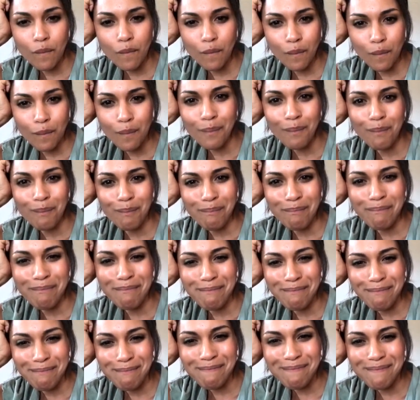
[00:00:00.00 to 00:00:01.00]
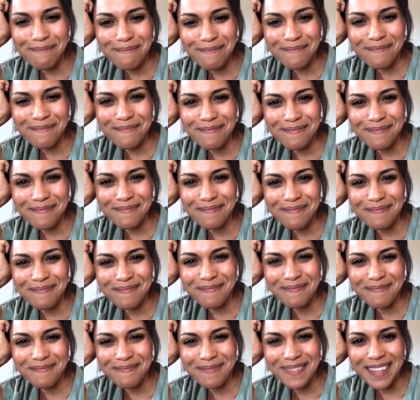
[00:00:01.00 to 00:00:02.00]

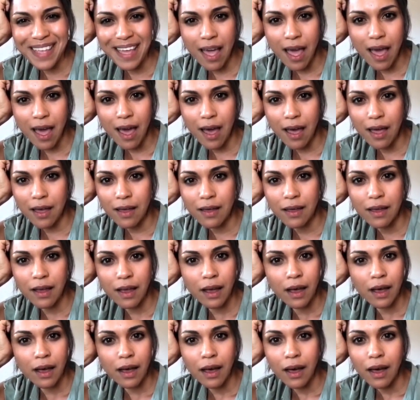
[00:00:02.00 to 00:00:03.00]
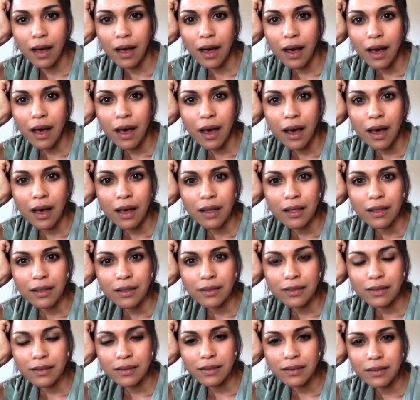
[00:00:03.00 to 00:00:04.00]

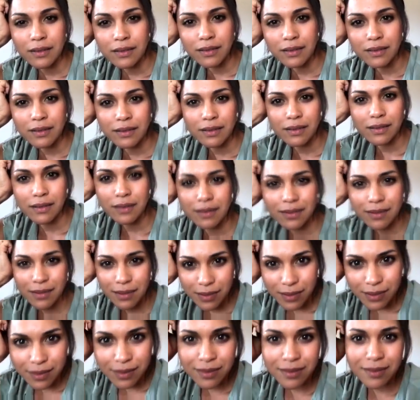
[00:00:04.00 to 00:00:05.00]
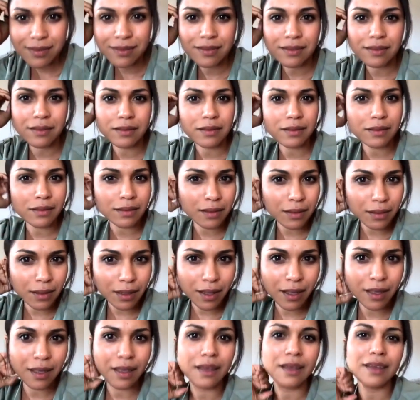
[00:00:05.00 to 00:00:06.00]

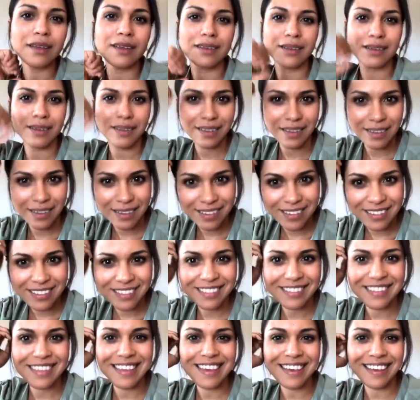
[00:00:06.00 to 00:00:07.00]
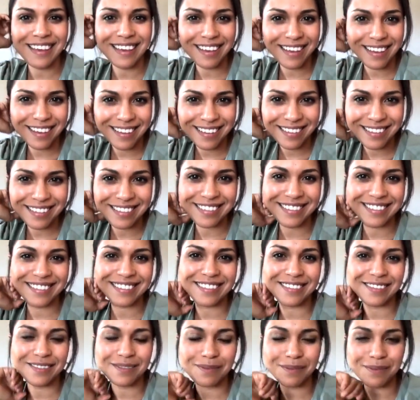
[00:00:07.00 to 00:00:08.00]
No words are spoken by the person on screen.